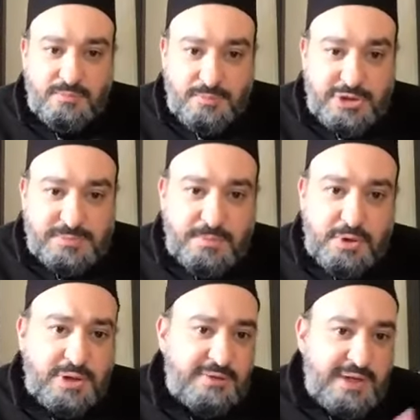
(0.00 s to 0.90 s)
this
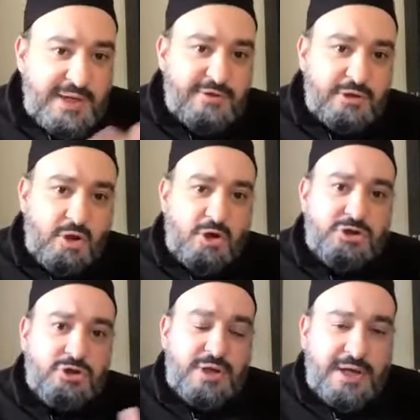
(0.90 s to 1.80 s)
book and the
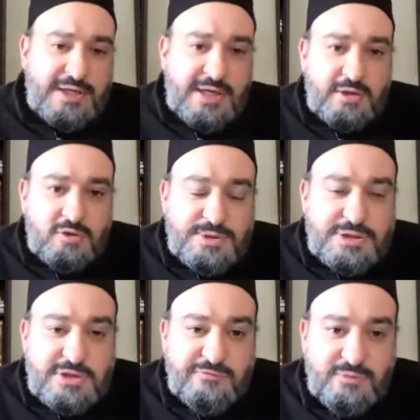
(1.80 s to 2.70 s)
larger Ihya Ulum
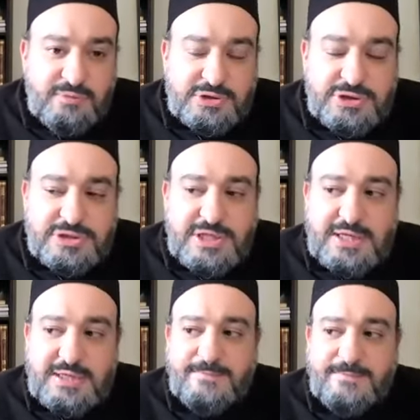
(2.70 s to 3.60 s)
al-Din from which is
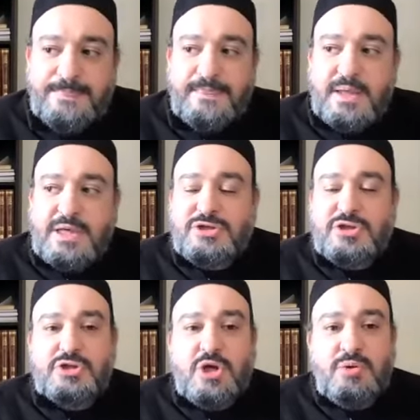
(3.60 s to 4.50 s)
taken is
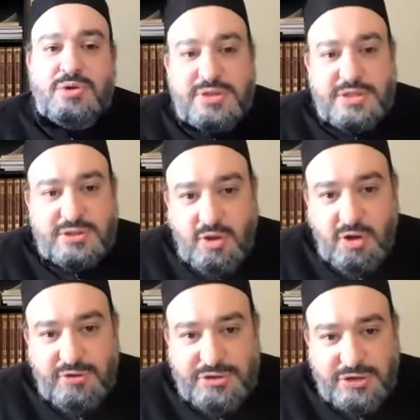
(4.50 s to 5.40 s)
to show us that it's
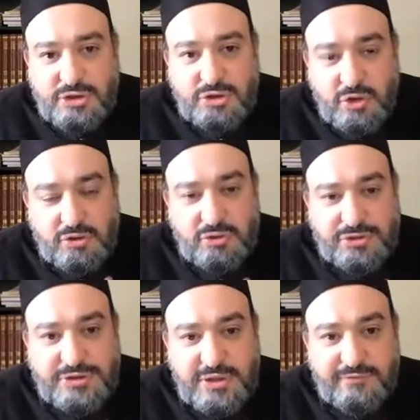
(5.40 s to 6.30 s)
all this internal
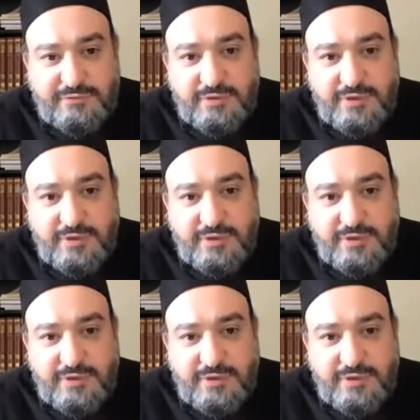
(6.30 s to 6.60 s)
stuff.